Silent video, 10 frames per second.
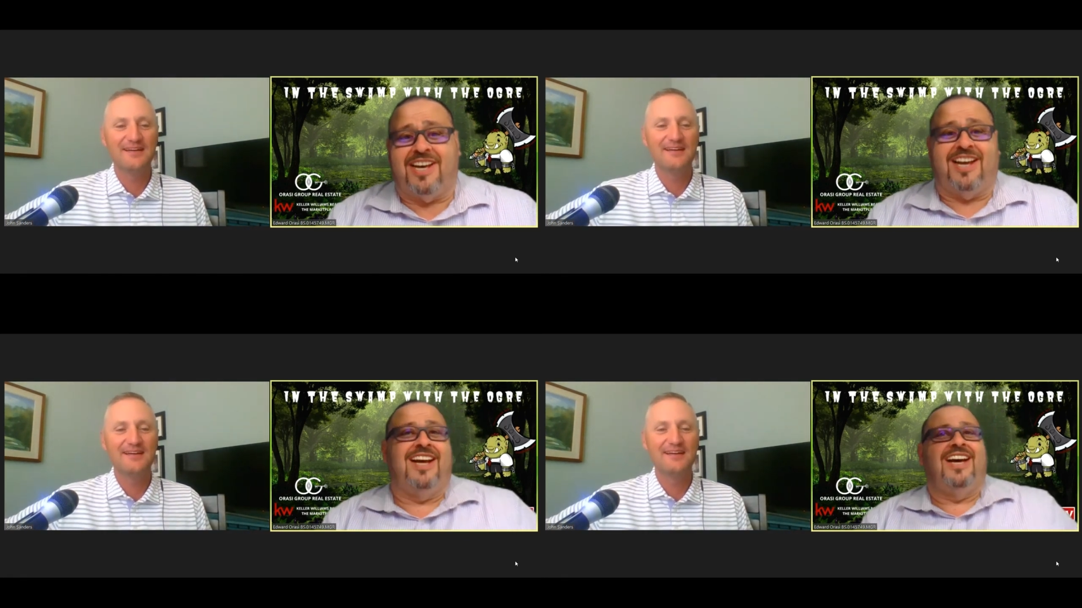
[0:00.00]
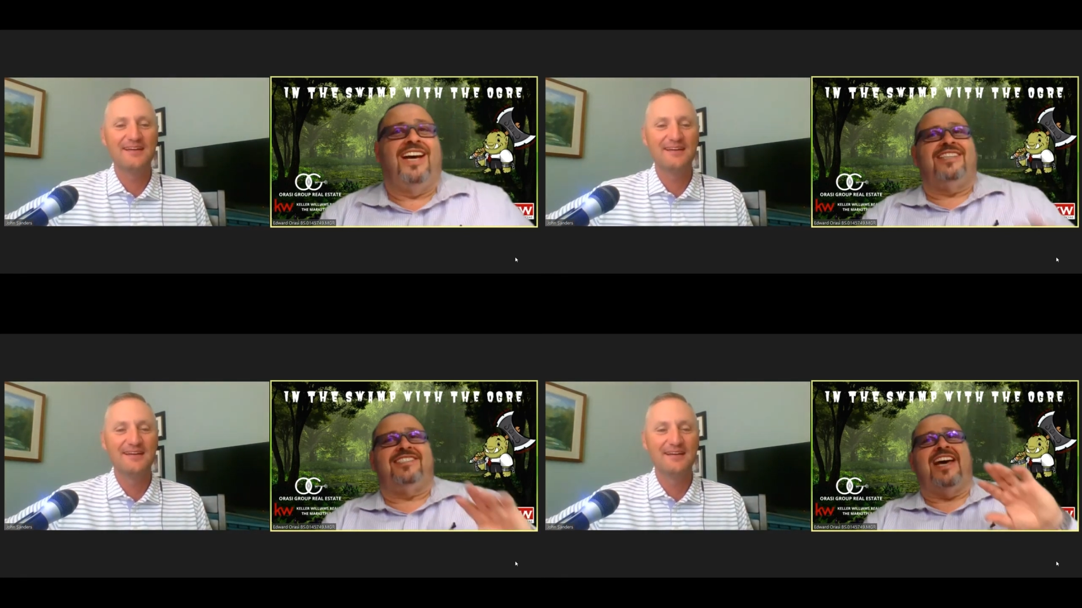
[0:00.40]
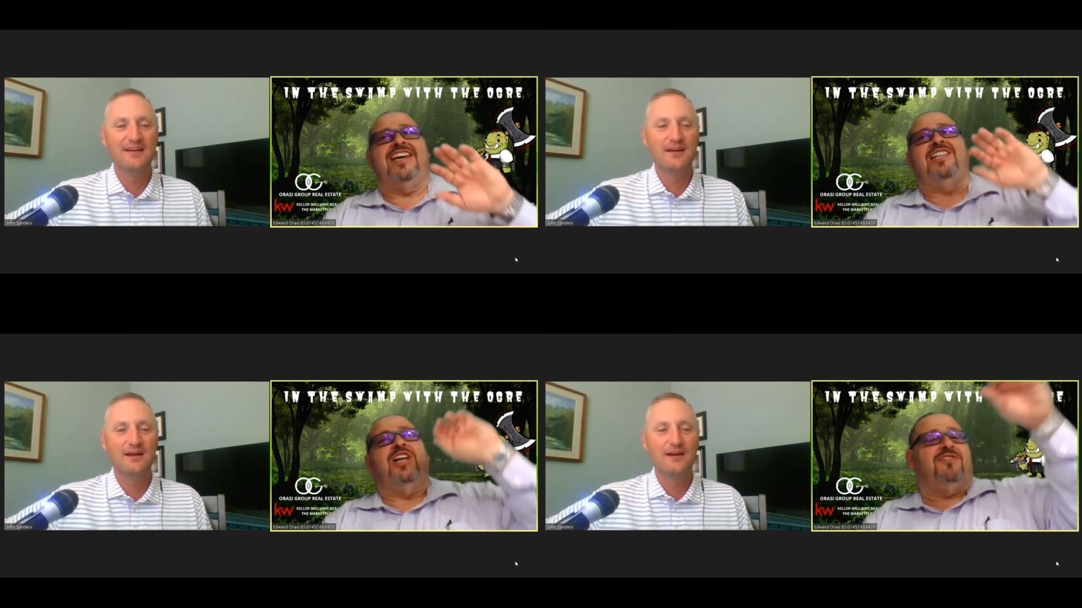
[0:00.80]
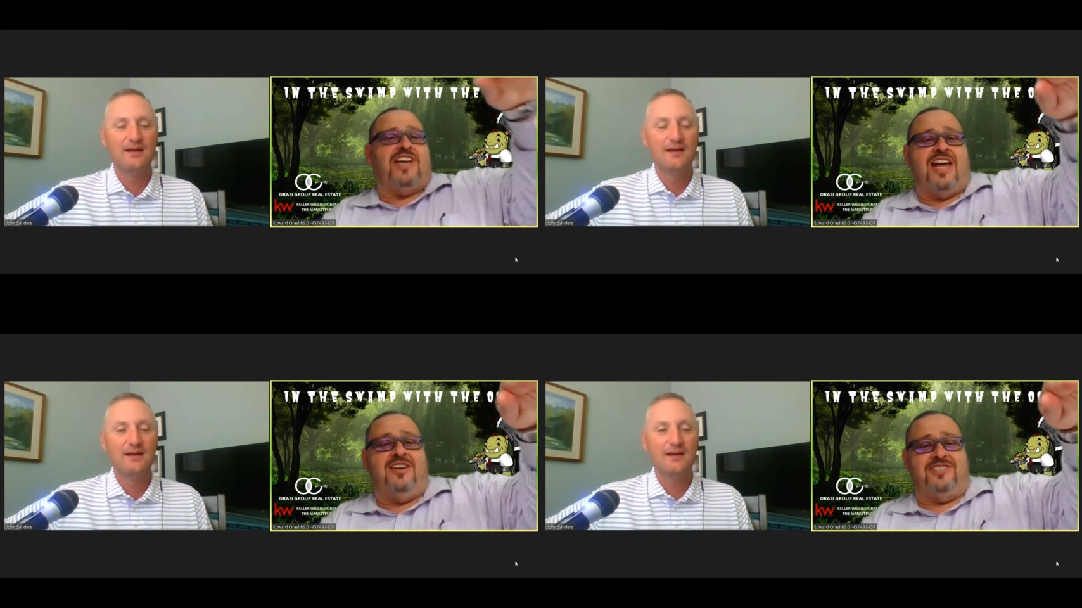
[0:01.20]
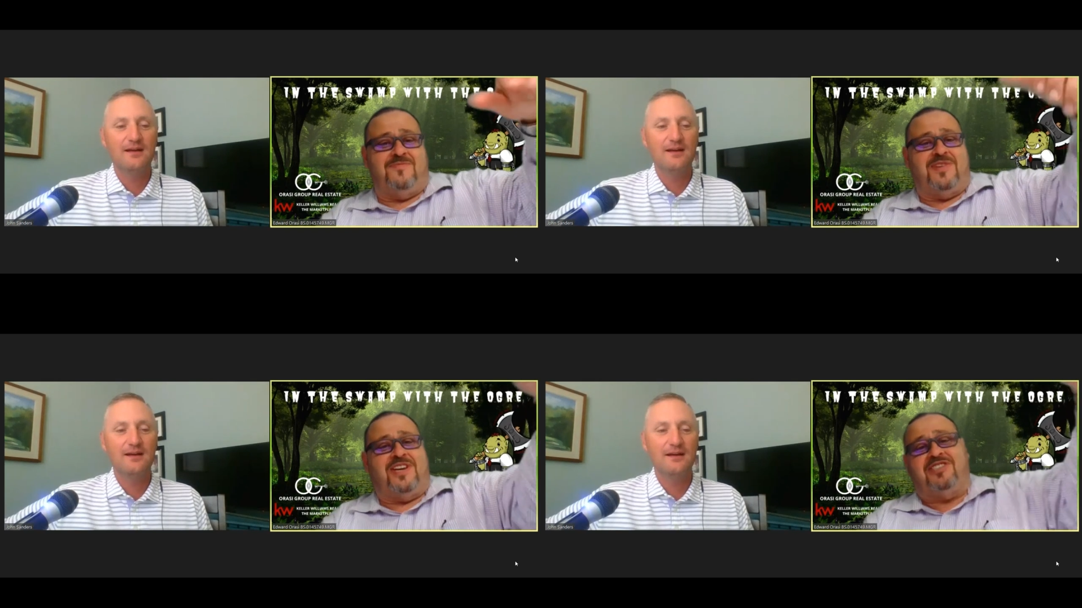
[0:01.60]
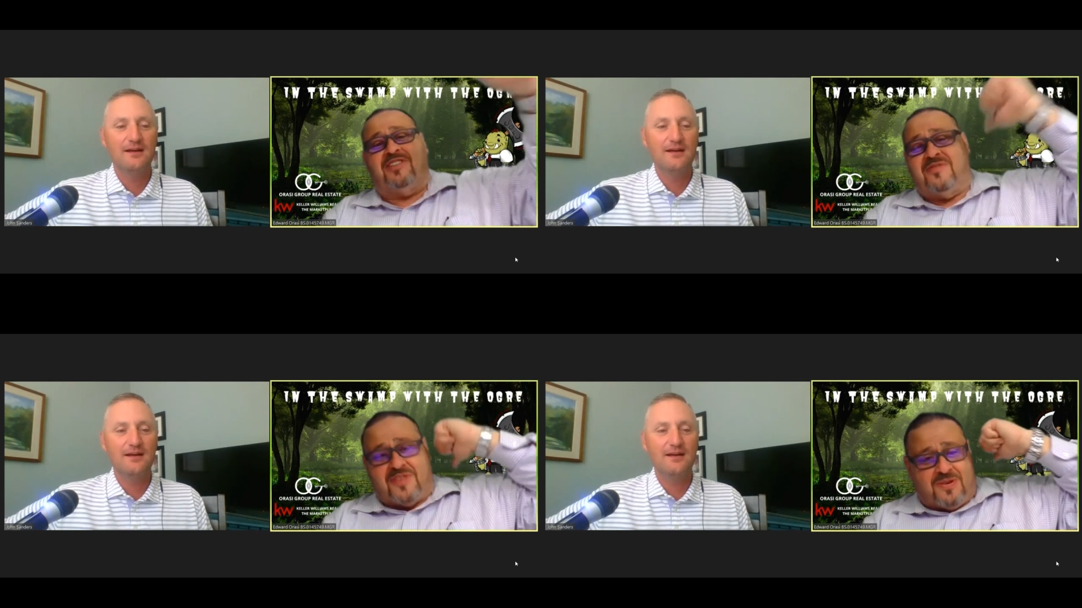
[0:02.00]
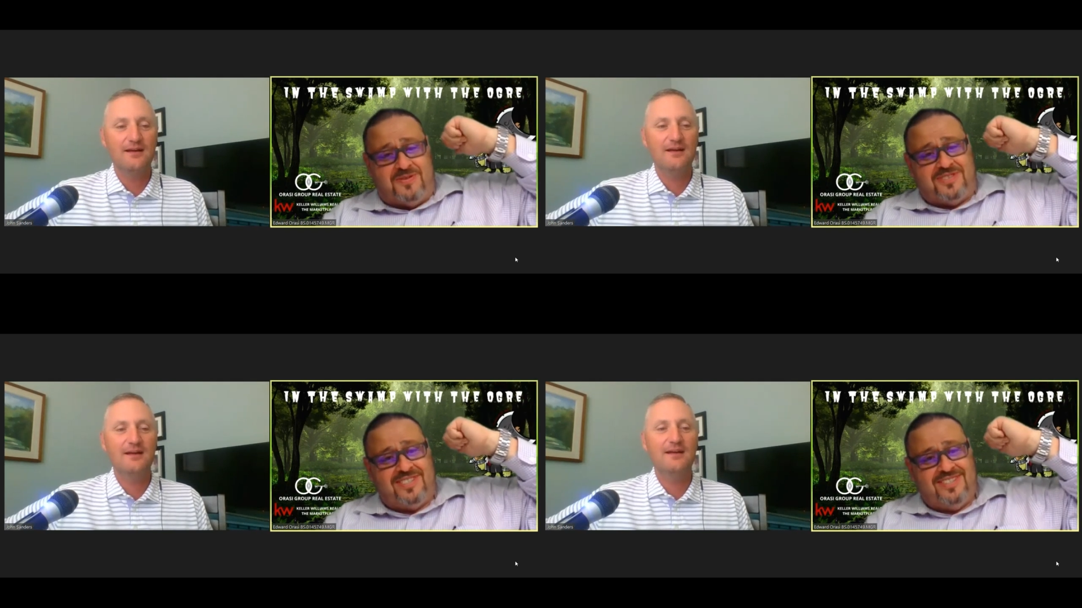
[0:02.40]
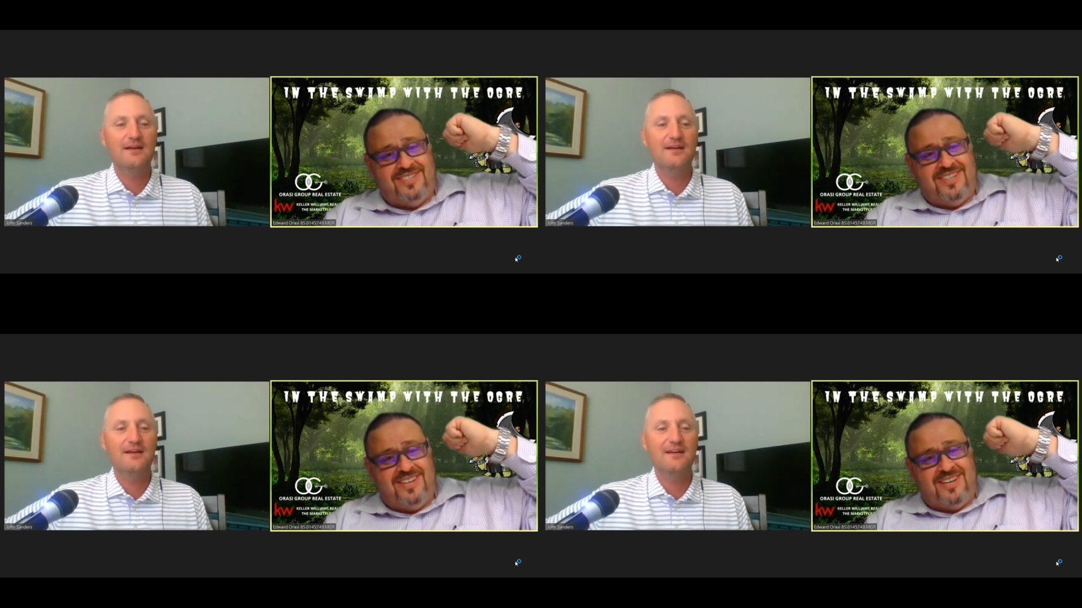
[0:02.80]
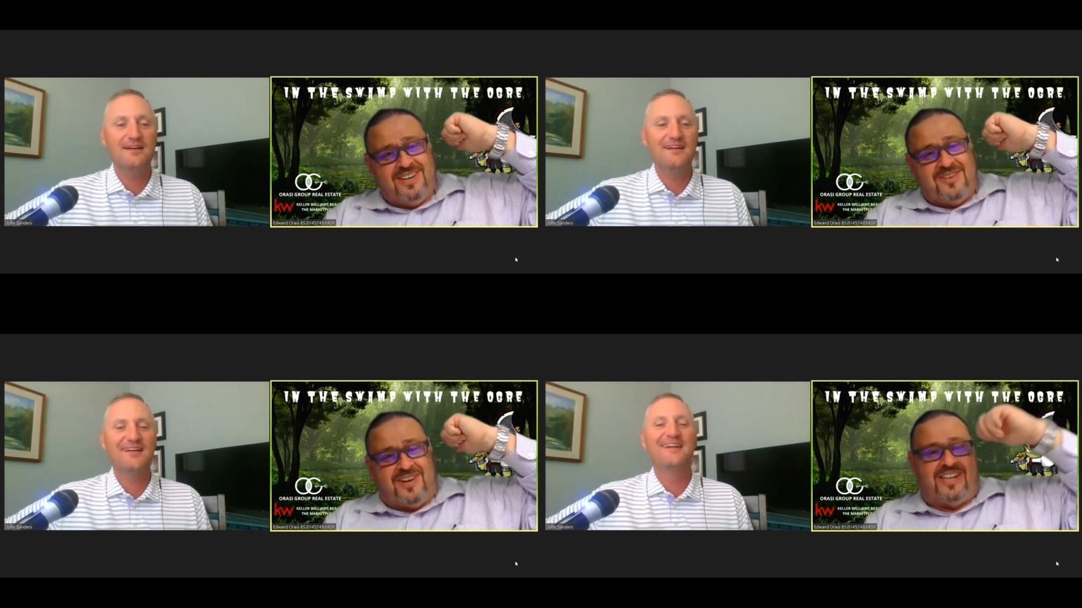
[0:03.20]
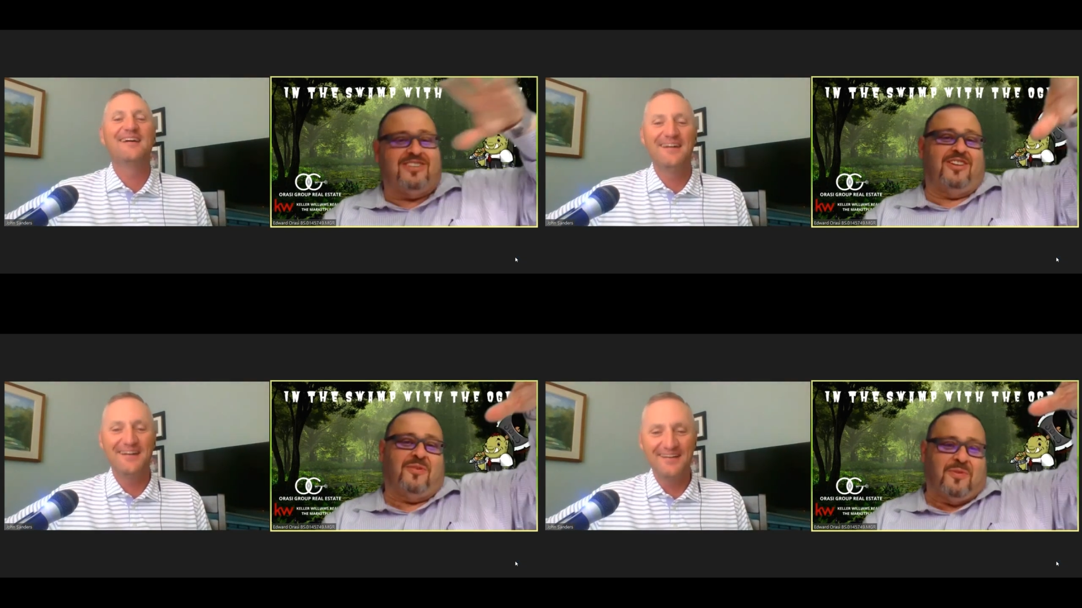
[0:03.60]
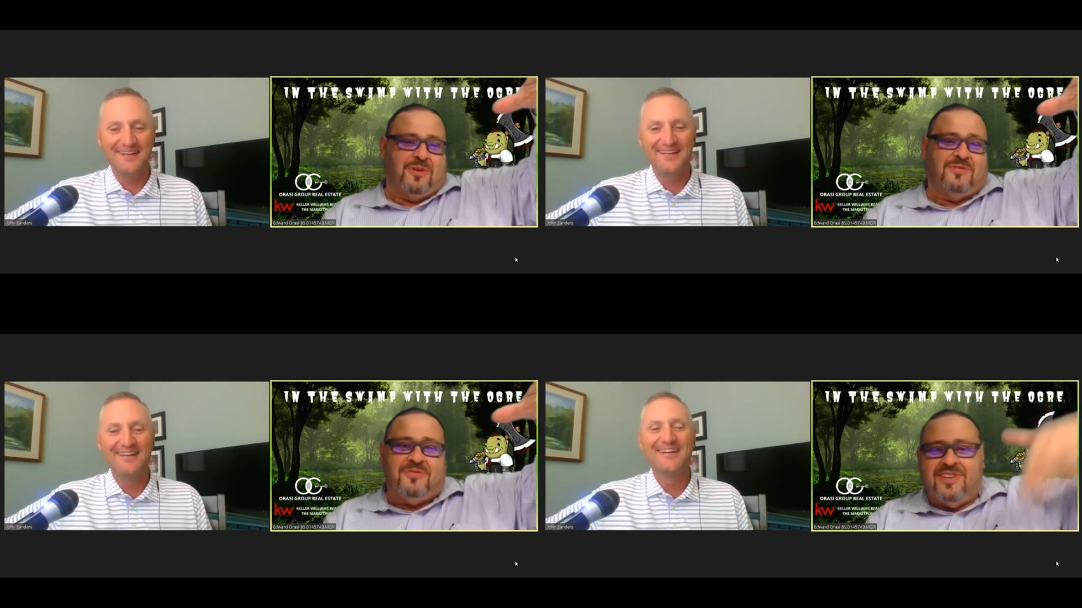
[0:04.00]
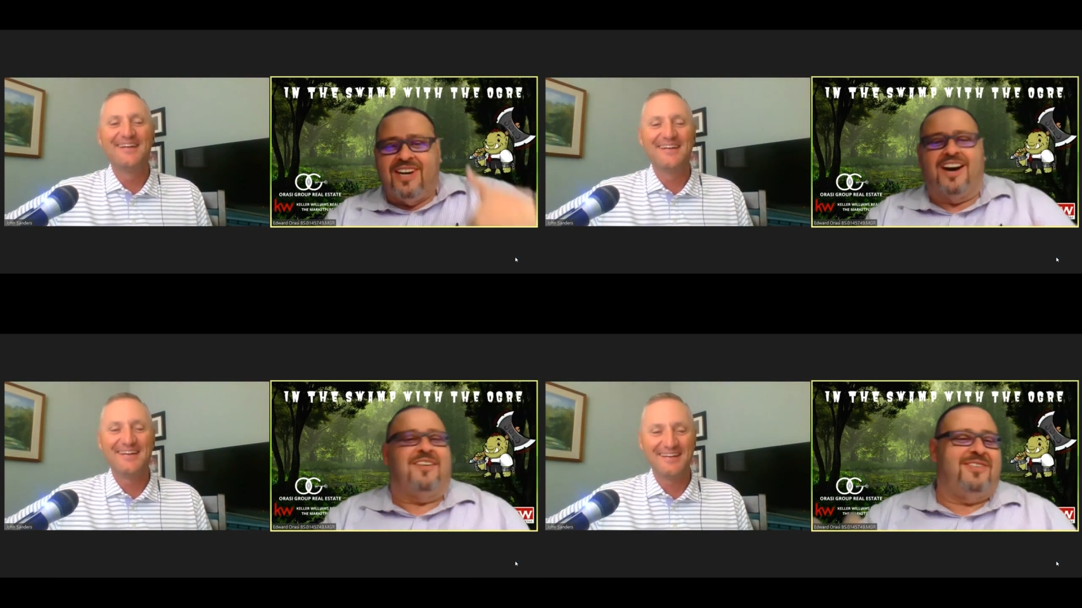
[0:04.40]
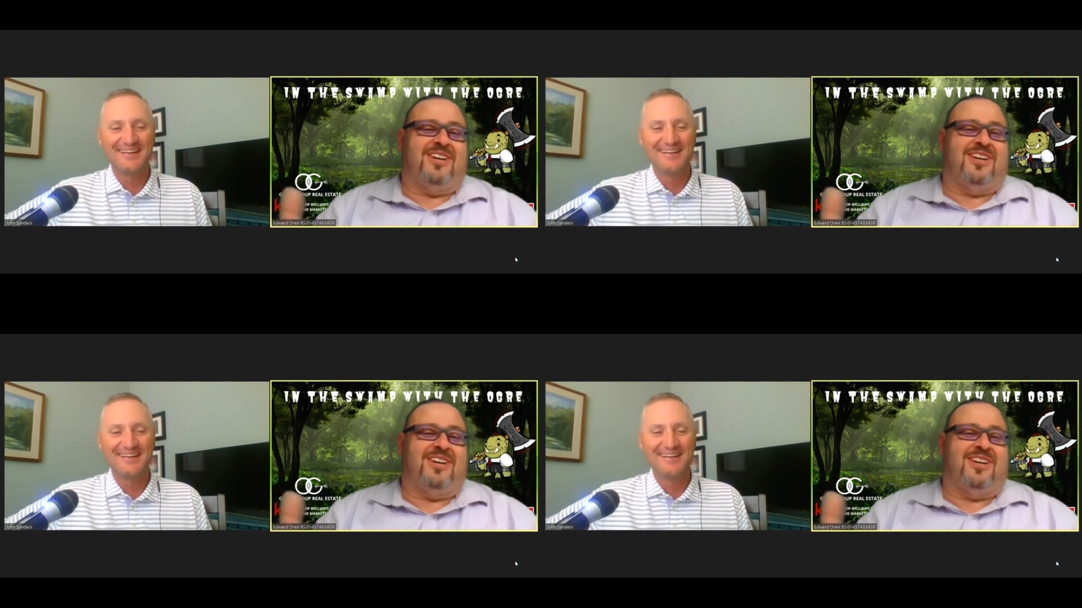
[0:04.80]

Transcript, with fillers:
Speaker 1: said say he loves Henderson because of the views when he's on the roof. Uh,